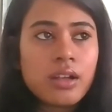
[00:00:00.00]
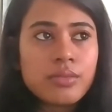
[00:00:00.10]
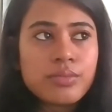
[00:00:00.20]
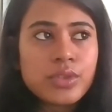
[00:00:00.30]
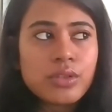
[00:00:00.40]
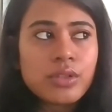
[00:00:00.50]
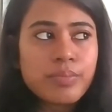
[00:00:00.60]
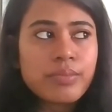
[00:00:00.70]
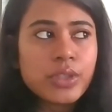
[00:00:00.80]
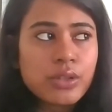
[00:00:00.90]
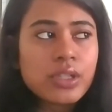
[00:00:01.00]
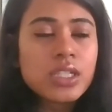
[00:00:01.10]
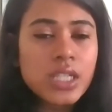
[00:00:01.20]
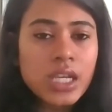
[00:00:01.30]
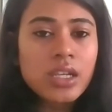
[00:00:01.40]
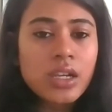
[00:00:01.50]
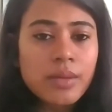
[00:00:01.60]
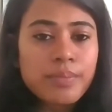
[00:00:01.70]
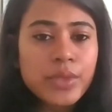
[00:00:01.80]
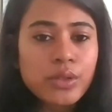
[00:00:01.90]
So you can take
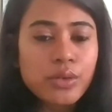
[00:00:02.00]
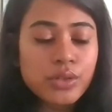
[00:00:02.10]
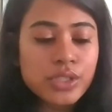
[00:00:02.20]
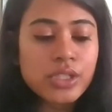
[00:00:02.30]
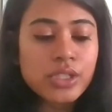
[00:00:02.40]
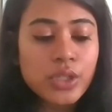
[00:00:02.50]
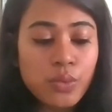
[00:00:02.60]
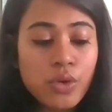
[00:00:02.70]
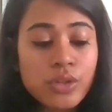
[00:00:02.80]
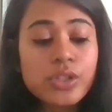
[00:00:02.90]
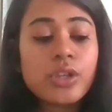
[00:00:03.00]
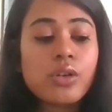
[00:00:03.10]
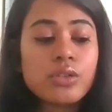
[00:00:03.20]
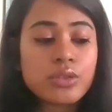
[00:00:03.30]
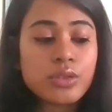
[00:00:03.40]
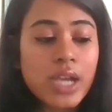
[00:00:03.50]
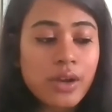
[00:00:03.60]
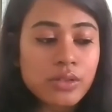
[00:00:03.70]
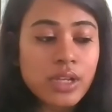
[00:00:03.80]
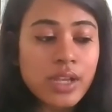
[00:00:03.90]
up the courses that you want. You
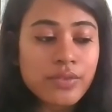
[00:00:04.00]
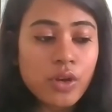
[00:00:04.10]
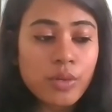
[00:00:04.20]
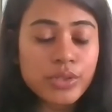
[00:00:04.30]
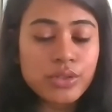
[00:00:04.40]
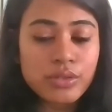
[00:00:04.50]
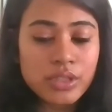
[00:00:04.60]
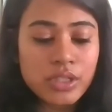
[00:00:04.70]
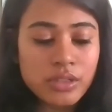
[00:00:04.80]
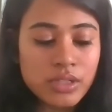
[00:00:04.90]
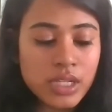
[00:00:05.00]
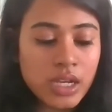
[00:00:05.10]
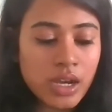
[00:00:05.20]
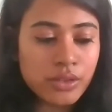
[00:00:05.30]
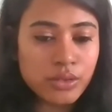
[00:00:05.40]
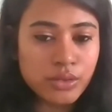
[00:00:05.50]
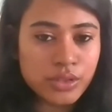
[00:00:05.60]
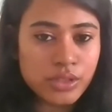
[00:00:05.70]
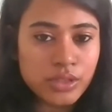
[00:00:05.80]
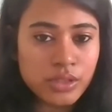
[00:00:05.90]
also have the opportunity to take other
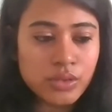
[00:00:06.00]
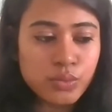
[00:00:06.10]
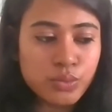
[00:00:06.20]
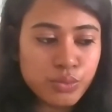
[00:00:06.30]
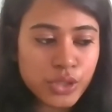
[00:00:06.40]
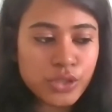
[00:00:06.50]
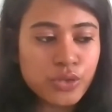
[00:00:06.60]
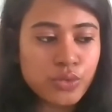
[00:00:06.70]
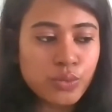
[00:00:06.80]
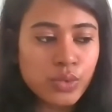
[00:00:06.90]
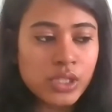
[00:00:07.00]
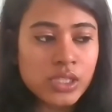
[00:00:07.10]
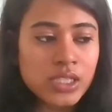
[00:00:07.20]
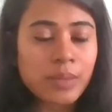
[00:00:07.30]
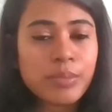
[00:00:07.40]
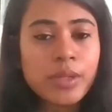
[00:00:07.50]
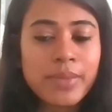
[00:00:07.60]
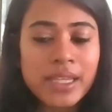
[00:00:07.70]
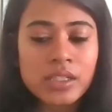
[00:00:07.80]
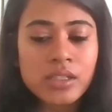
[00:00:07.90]
courses which will
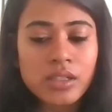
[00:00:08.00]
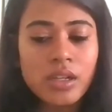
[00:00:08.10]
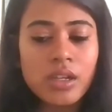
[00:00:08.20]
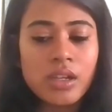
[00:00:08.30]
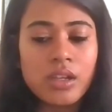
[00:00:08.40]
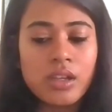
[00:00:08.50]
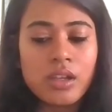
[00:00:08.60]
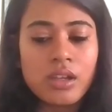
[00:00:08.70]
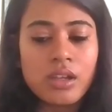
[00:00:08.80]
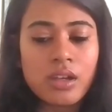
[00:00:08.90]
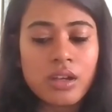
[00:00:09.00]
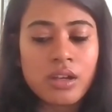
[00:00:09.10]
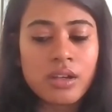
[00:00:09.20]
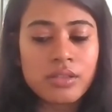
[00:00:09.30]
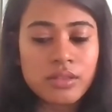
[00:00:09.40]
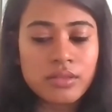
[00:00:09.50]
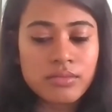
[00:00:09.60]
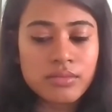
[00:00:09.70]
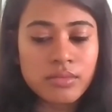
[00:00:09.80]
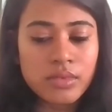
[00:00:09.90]
supplement
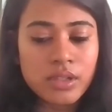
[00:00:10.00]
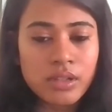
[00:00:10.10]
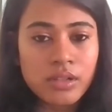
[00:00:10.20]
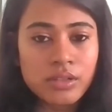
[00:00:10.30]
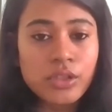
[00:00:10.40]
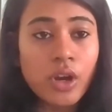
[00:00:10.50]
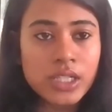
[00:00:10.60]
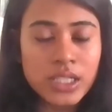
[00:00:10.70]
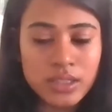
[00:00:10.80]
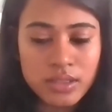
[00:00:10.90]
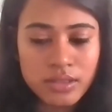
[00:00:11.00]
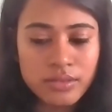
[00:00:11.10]
your needs.